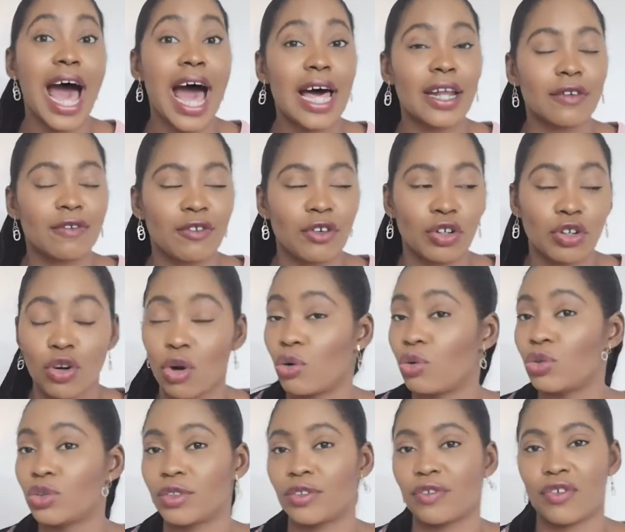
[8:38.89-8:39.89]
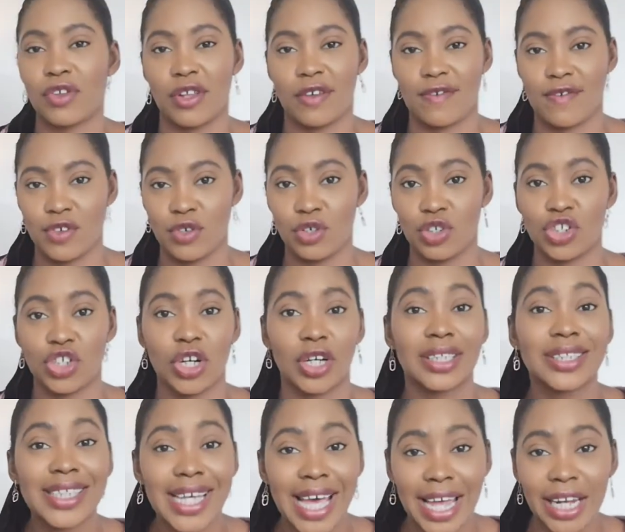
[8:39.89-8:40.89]
and for goals for the future
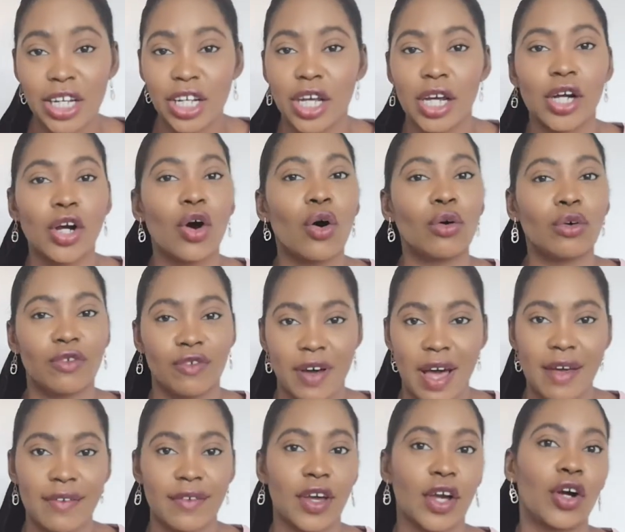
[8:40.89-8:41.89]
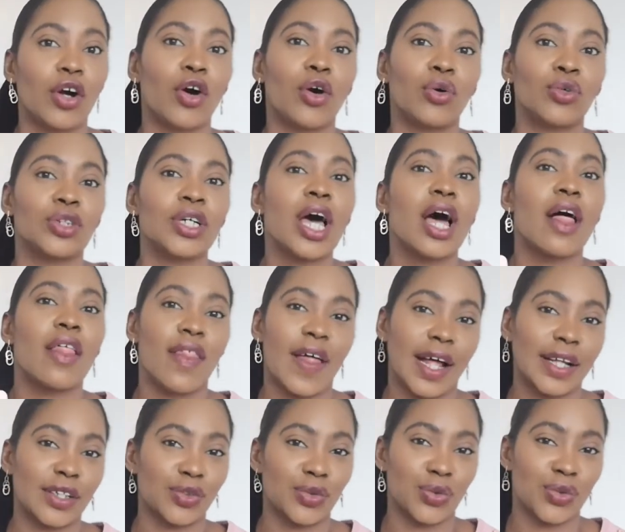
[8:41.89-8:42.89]
10 year goal, five year goals,
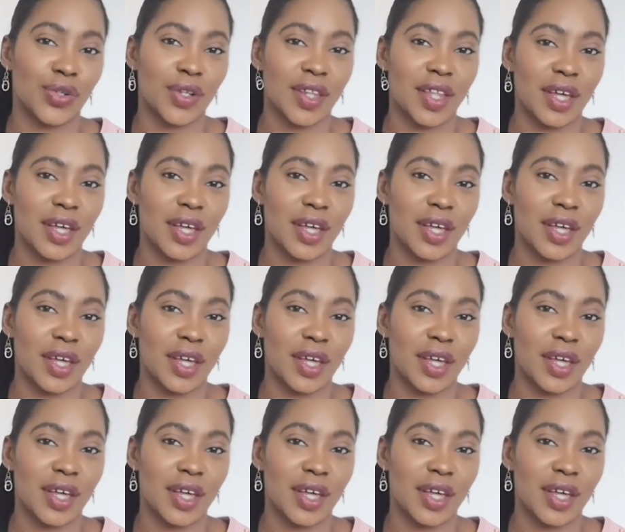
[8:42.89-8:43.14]
that sort of